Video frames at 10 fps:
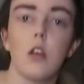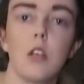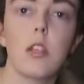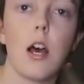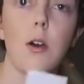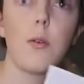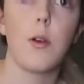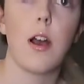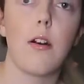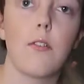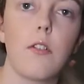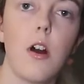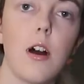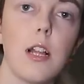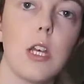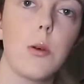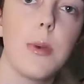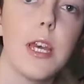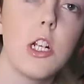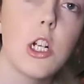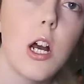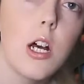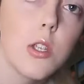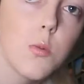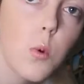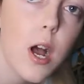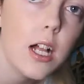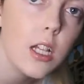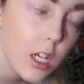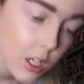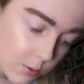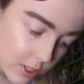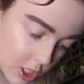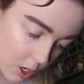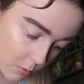So I've got a little picture as well which I